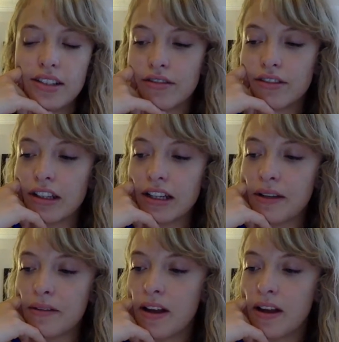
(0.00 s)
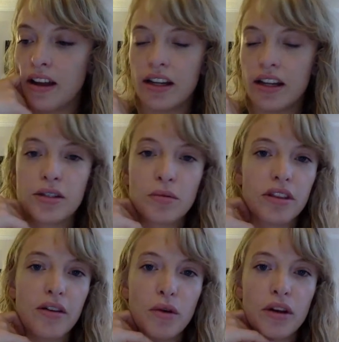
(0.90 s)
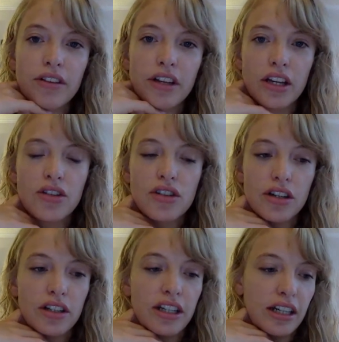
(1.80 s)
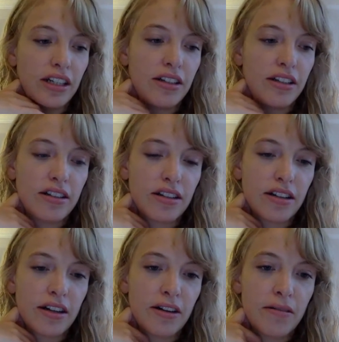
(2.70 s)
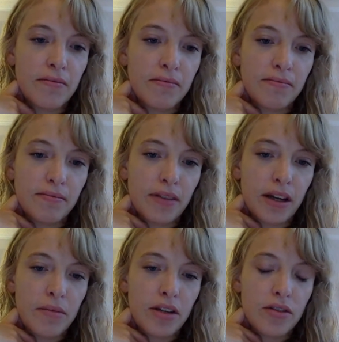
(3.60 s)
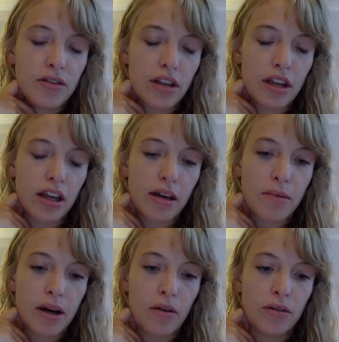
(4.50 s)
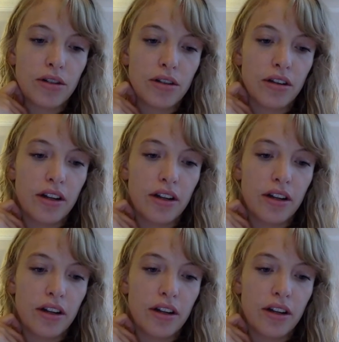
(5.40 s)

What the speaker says: definitely. It's one that we've engaged in, and I mean, just thinking about